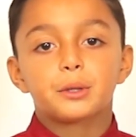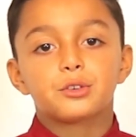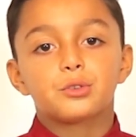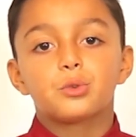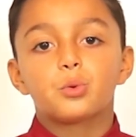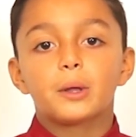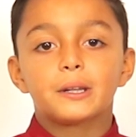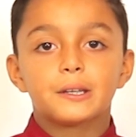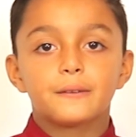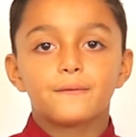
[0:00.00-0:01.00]
which is
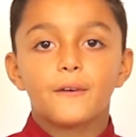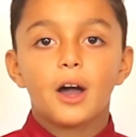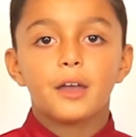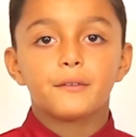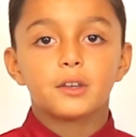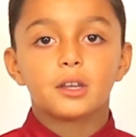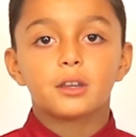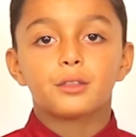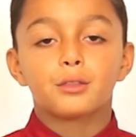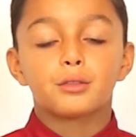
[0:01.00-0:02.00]
25, and
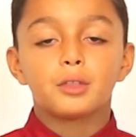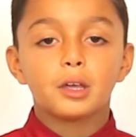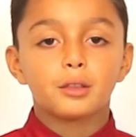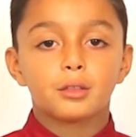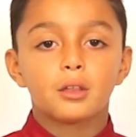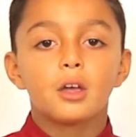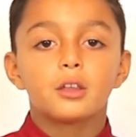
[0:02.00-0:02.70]
then 6